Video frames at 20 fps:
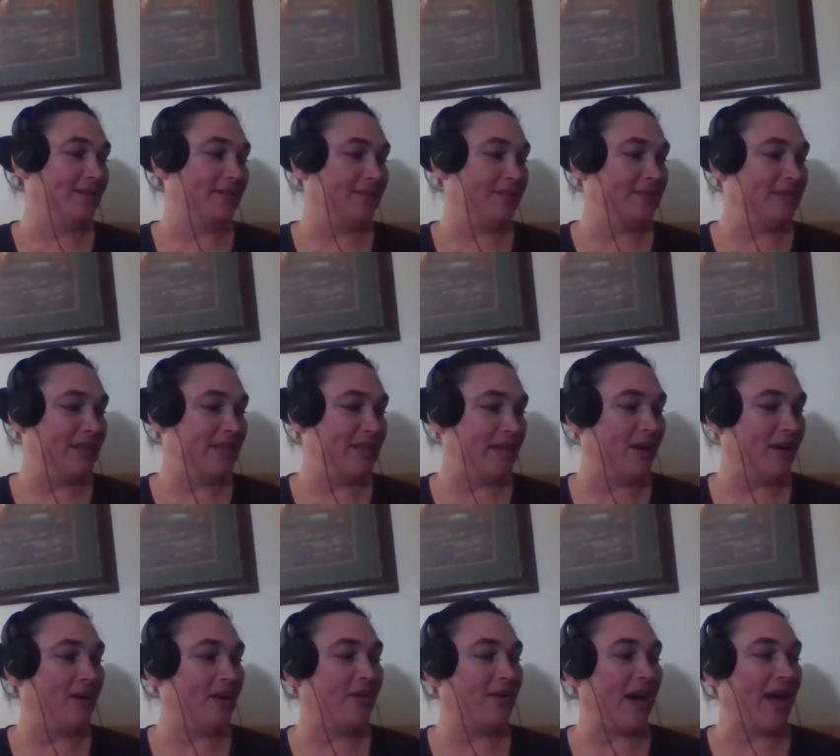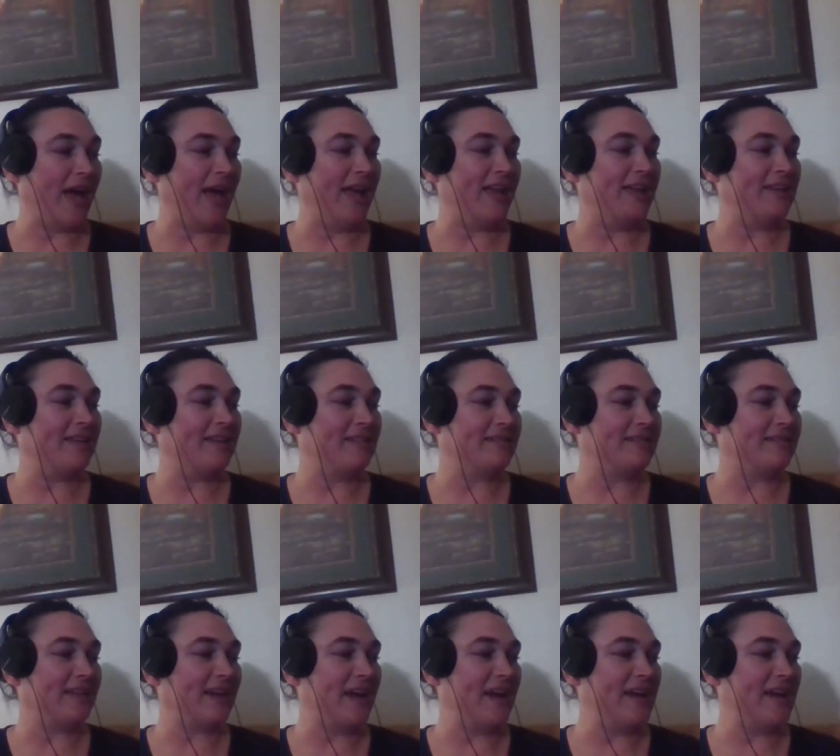no. I
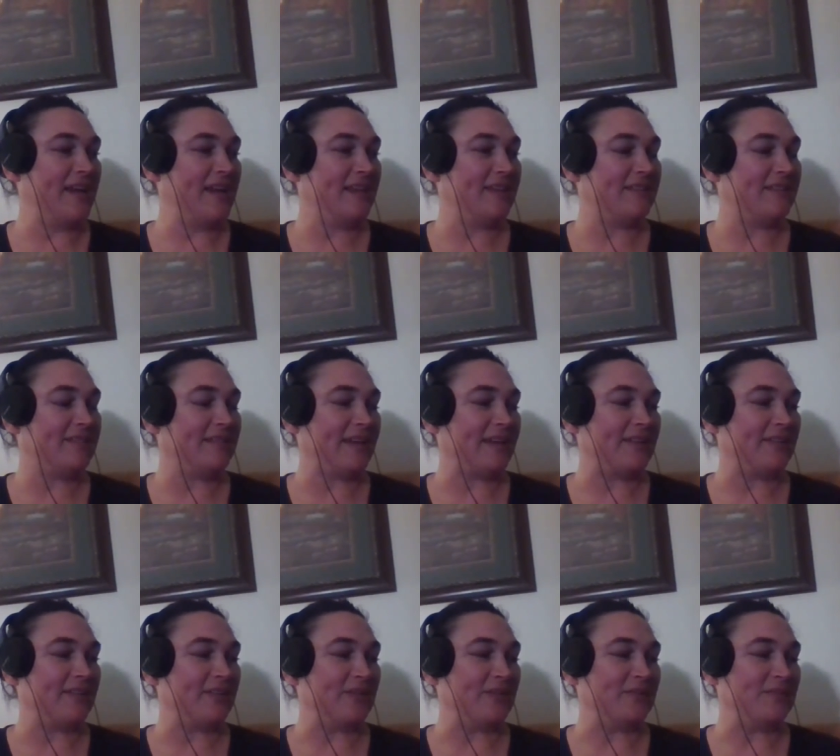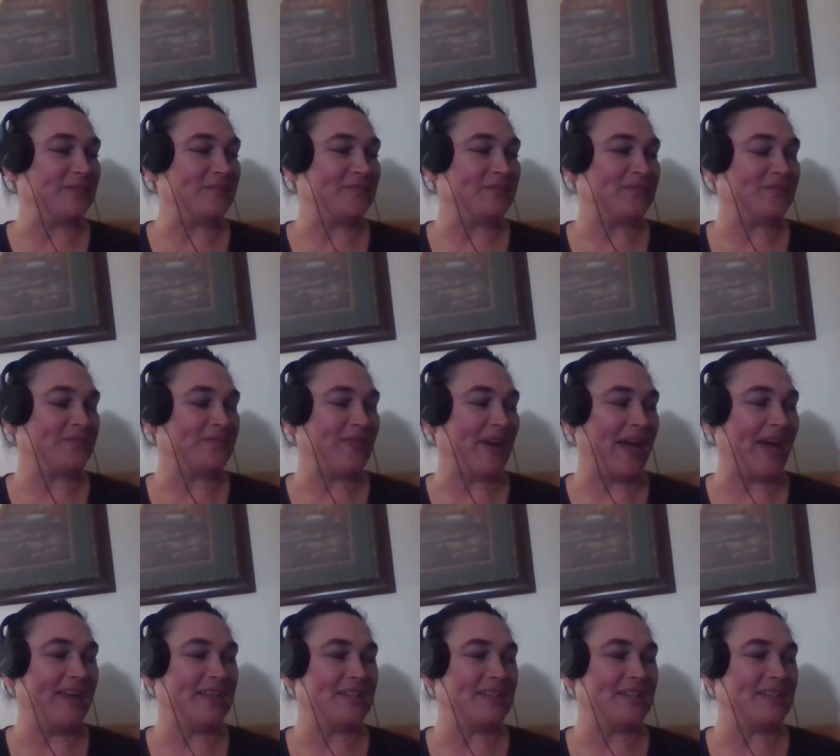don't know. I